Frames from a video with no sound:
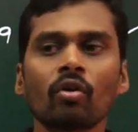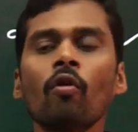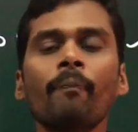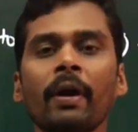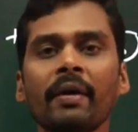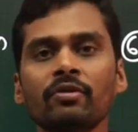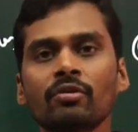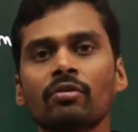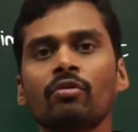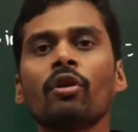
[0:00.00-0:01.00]

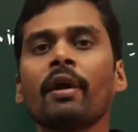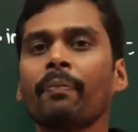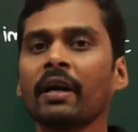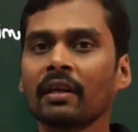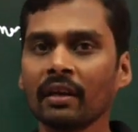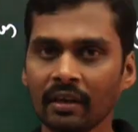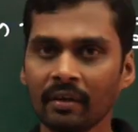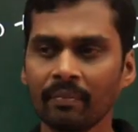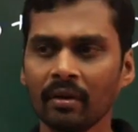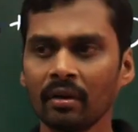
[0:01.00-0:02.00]
coprimes to a particular
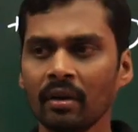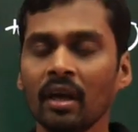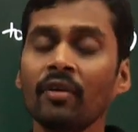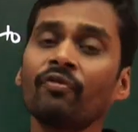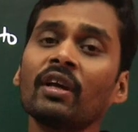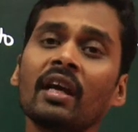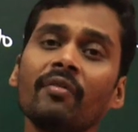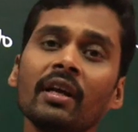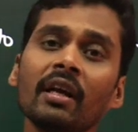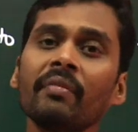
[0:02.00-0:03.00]
number if the
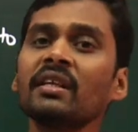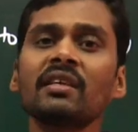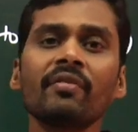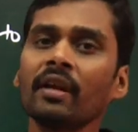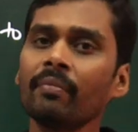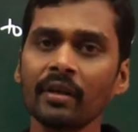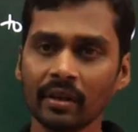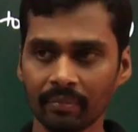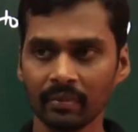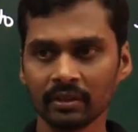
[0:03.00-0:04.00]
given number is a very big
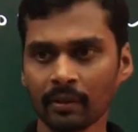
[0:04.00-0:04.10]
number.